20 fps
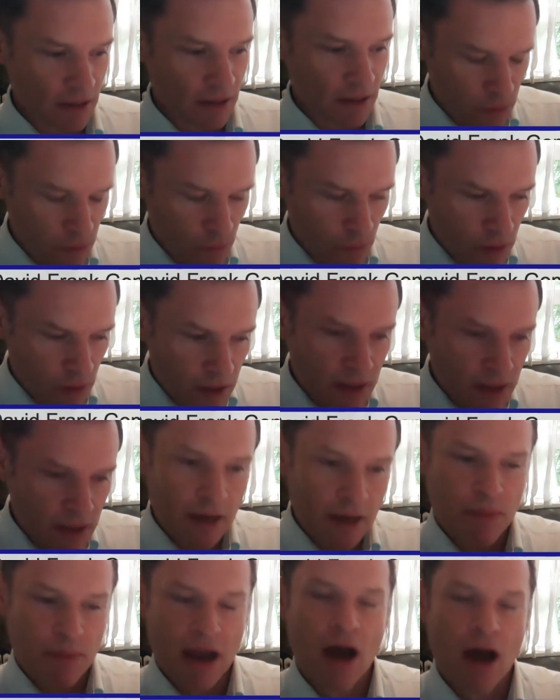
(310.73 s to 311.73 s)
is really
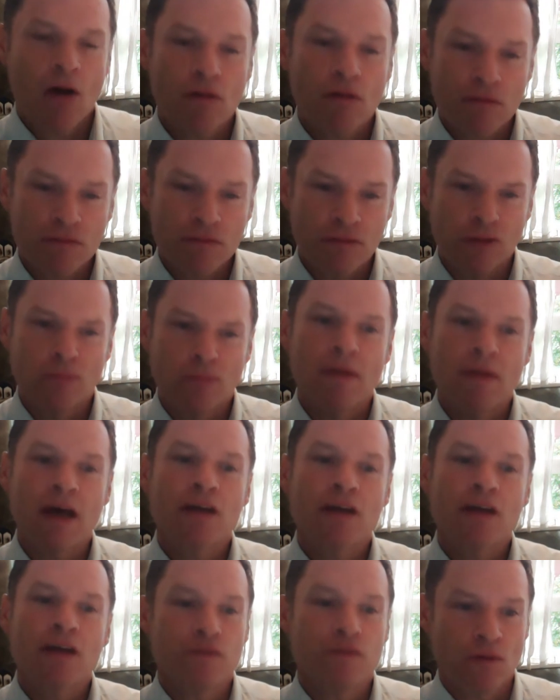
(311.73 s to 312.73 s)
a powerful
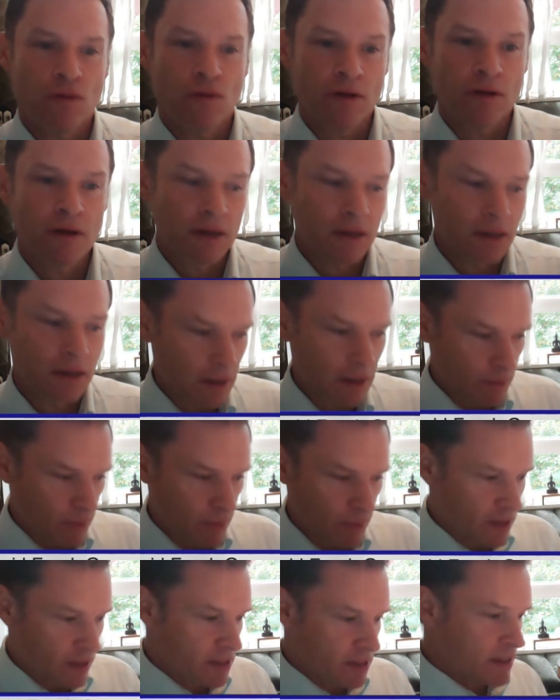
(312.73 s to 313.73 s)
metaphor,
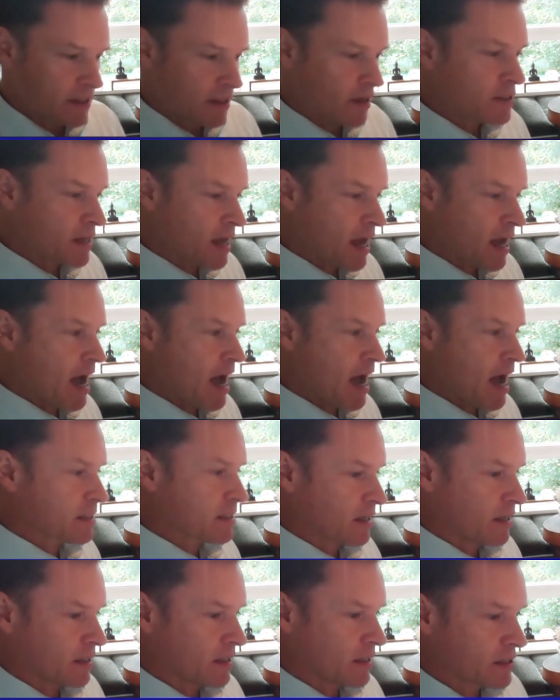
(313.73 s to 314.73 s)
because it does
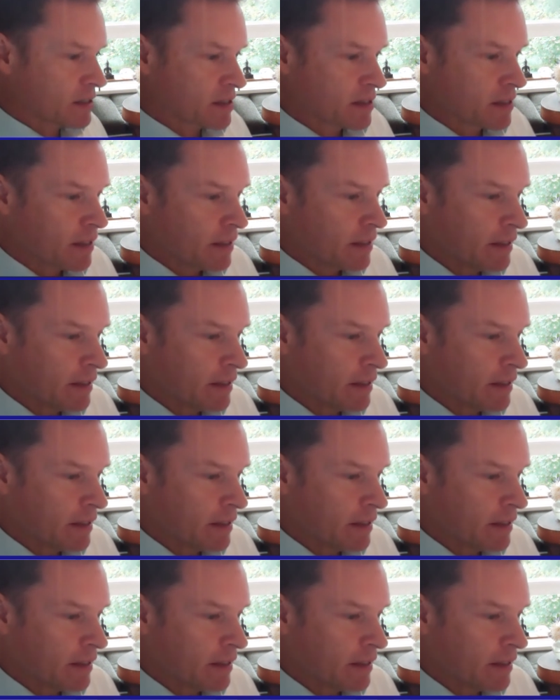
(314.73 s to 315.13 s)
ask us,